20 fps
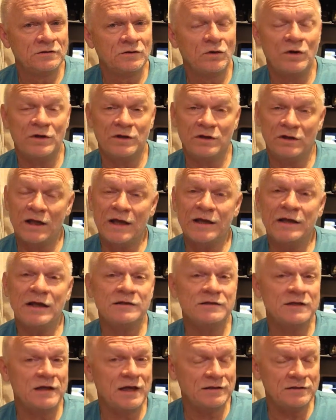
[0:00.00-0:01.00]
or the light at
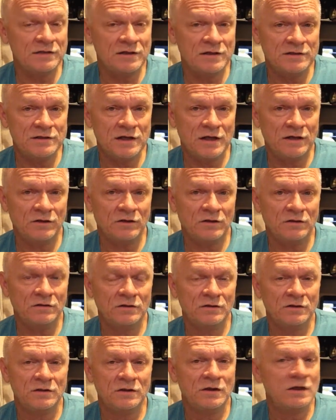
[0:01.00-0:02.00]
the end of the tunnel,
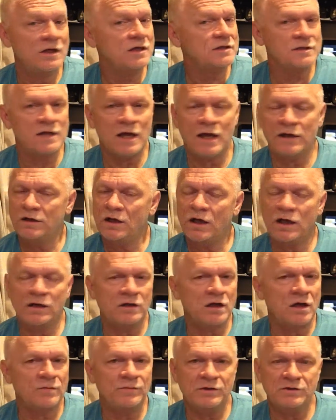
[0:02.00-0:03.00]
is not an
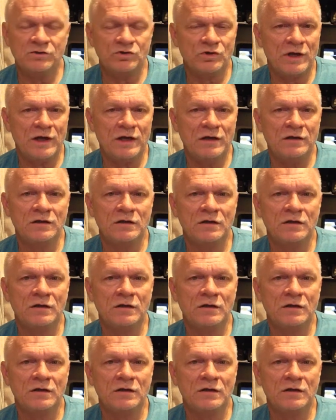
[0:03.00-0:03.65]
oncoming train.